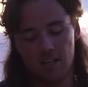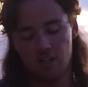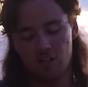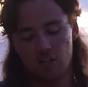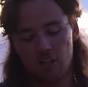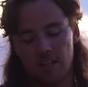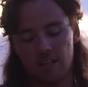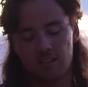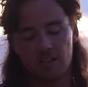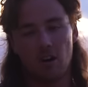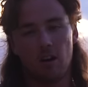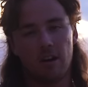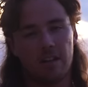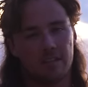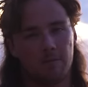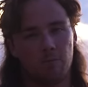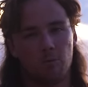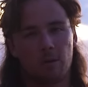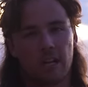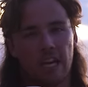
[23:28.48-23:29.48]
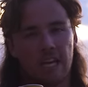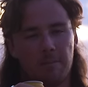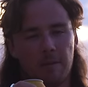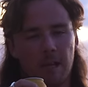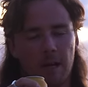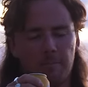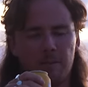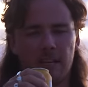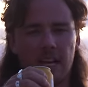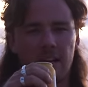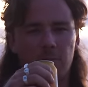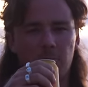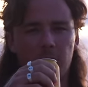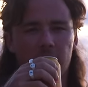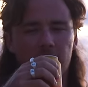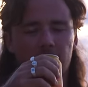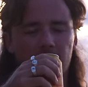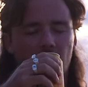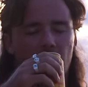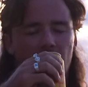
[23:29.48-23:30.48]
cheers guys and we'll keep you updated
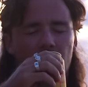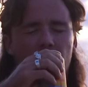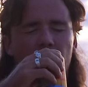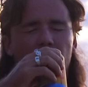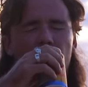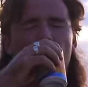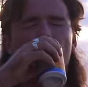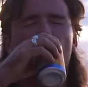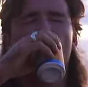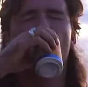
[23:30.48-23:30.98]
with the cyclone.